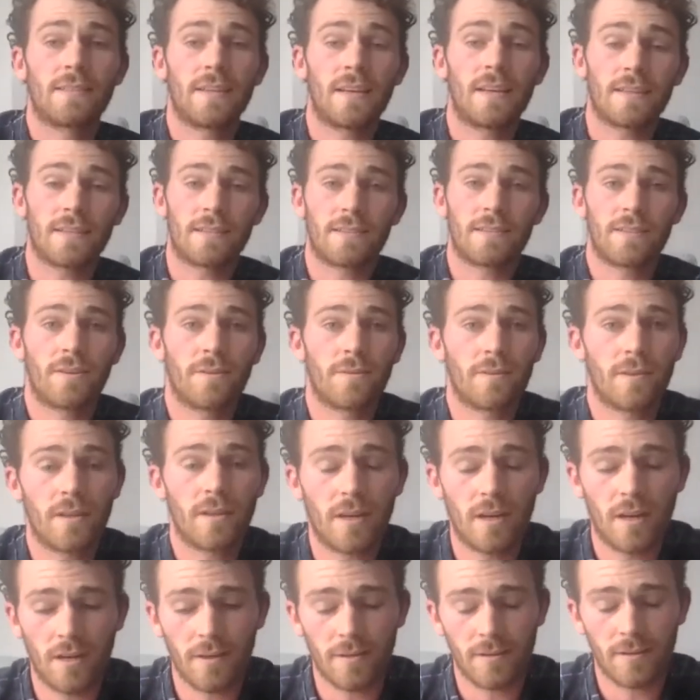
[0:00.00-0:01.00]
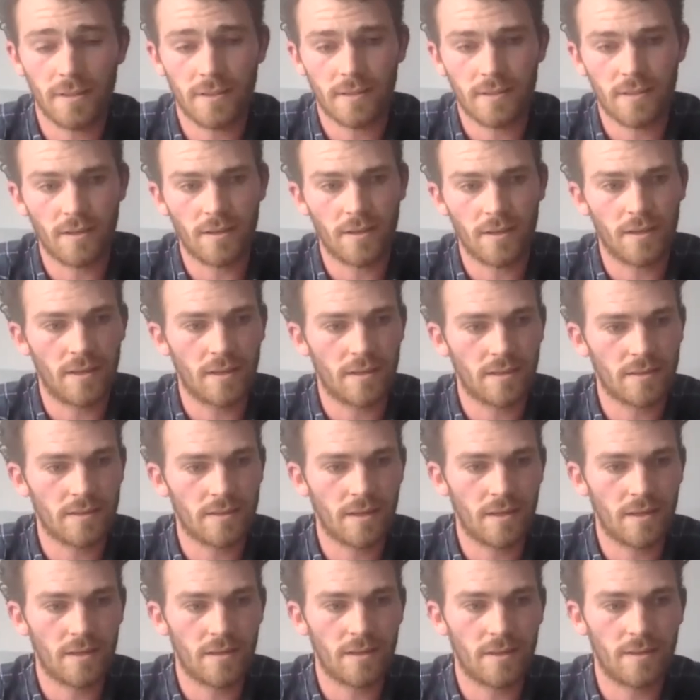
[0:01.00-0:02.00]
So it's
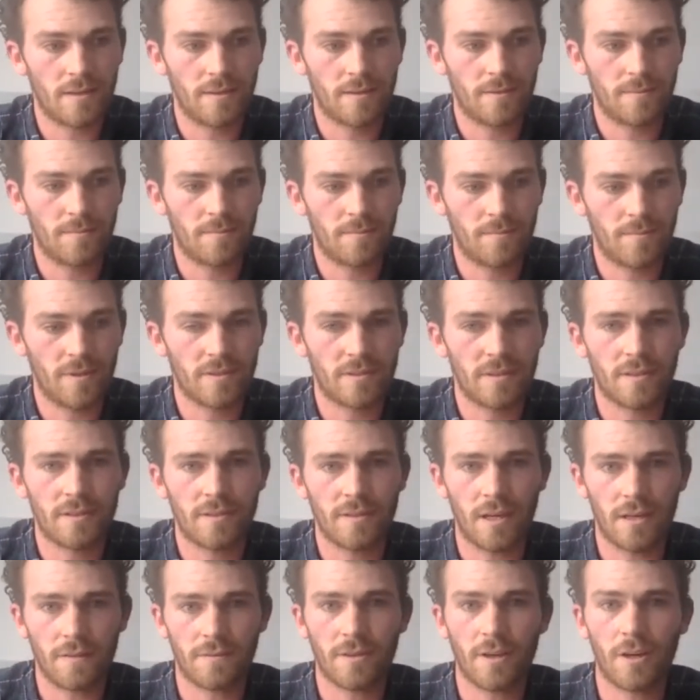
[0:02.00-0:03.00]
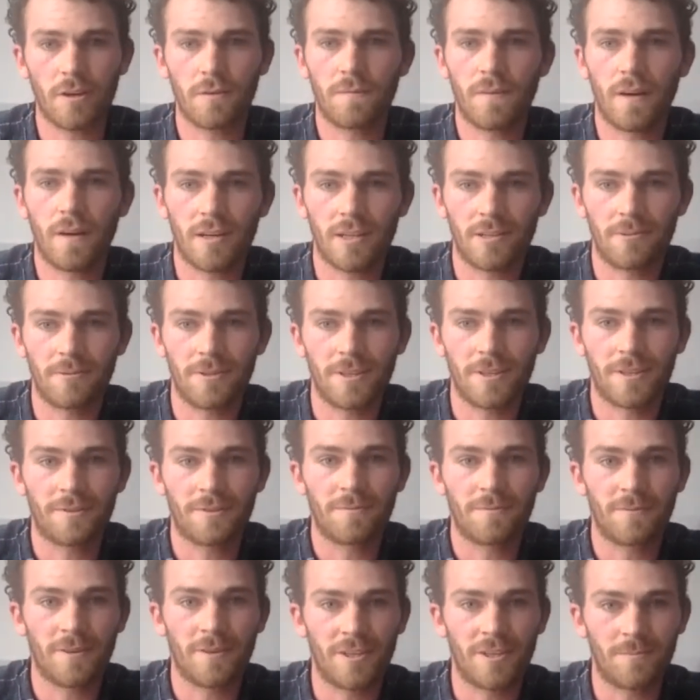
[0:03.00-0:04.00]
a business that I've co-founded with a
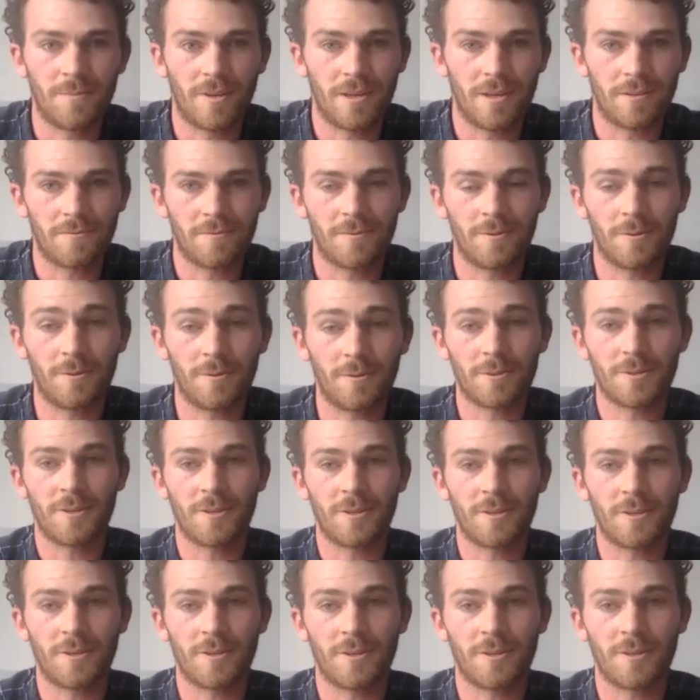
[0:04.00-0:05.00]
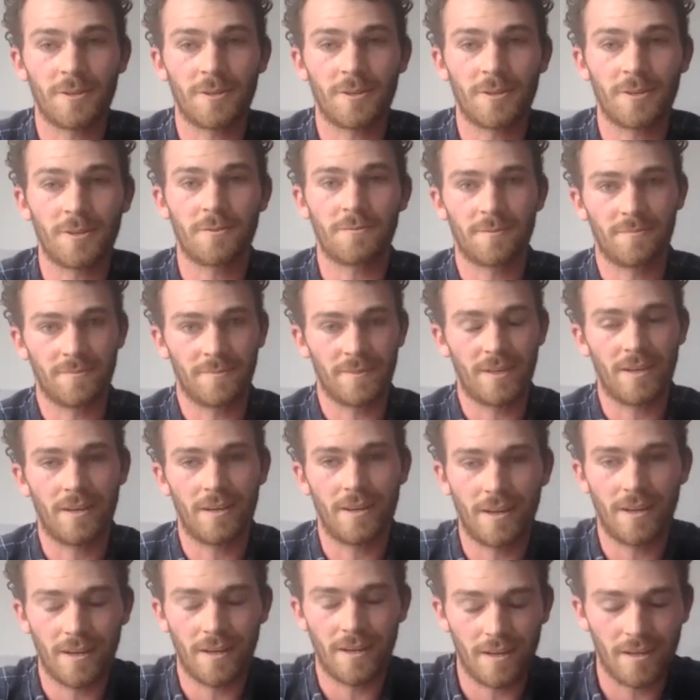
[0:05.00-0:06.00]
good friend of mine, also from
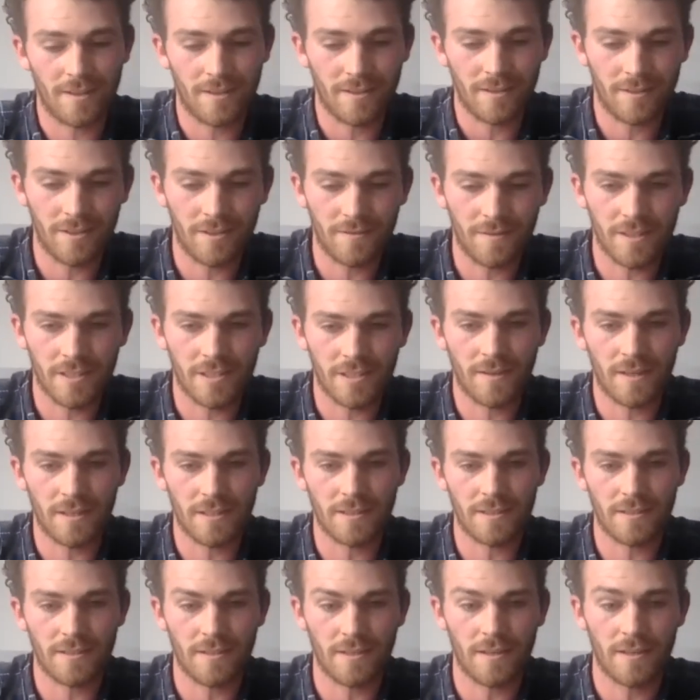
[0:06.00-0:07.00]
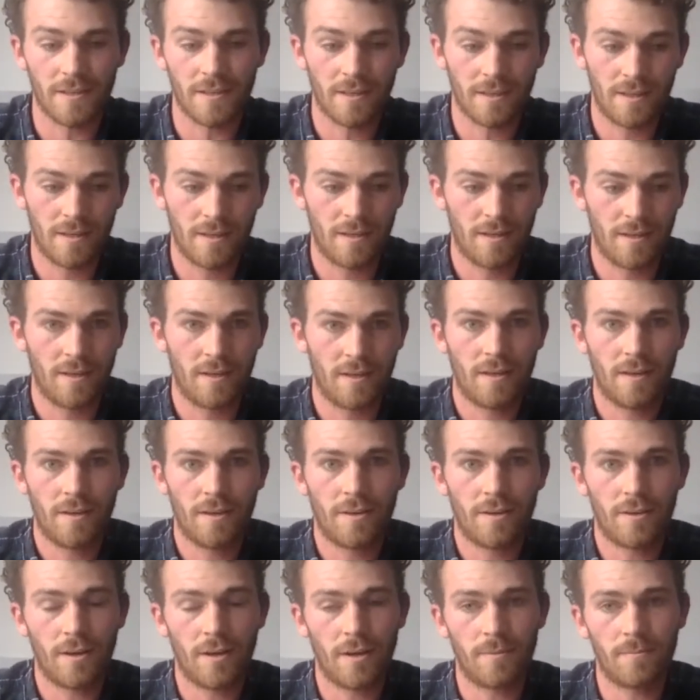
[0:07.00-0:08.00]
the University of Exeter,
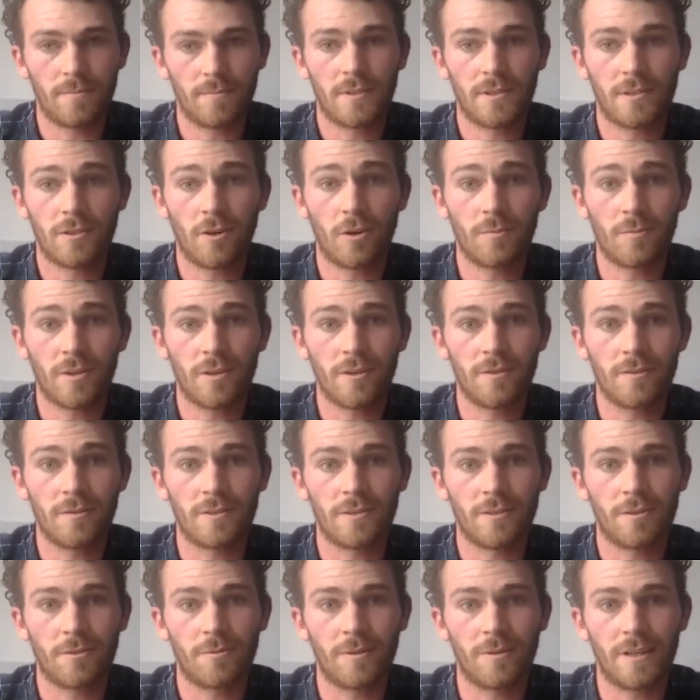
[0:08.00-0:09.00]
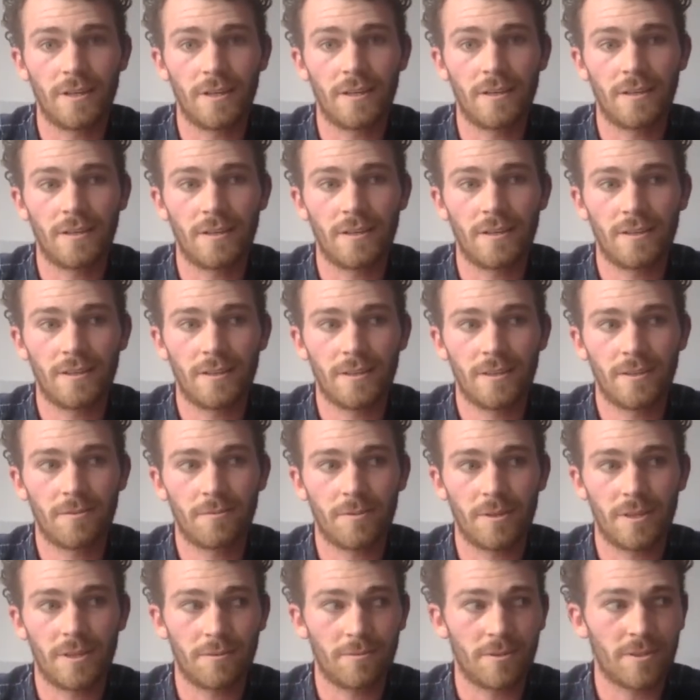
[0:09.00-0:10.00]
Dom Hughes, who
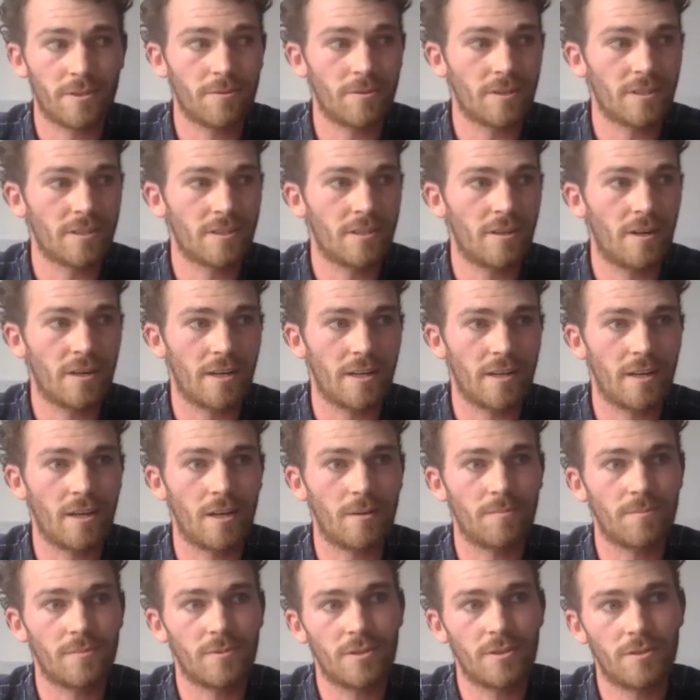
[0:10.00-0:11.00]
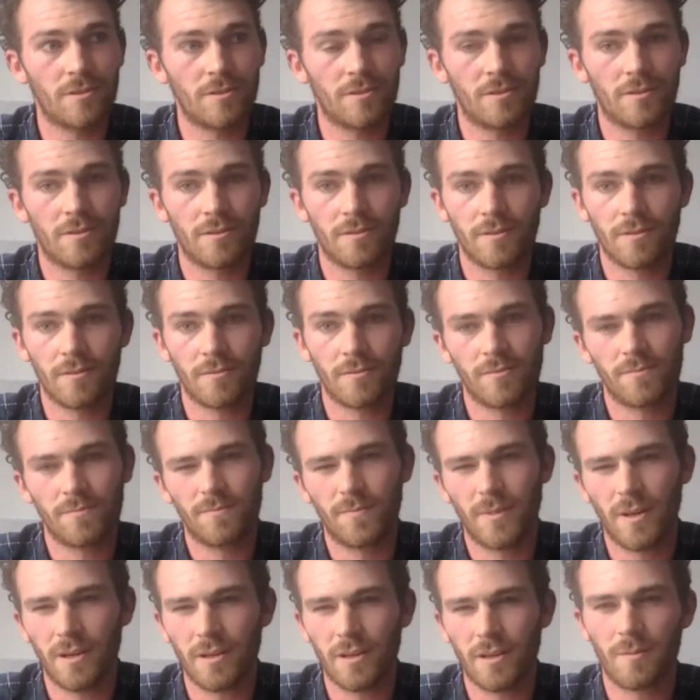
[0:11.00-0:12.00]
we sort of started it up
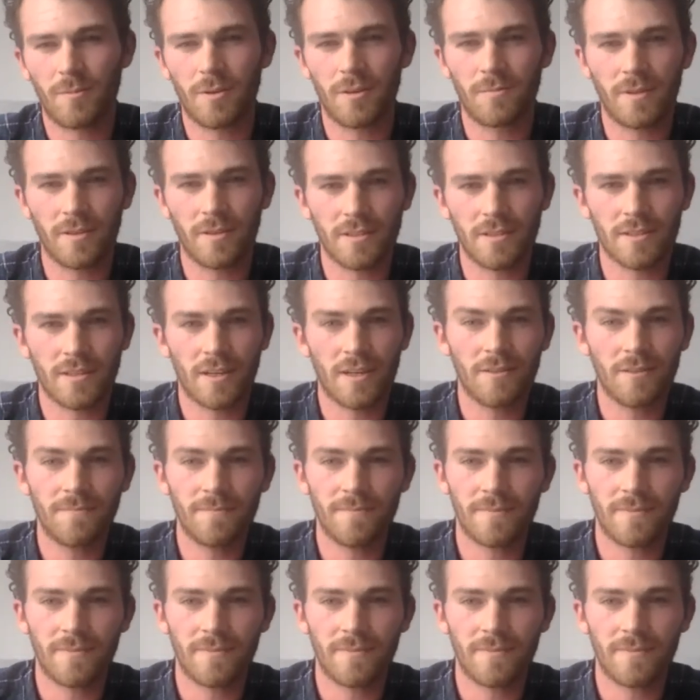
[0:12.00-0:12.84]
about a couple of months ago.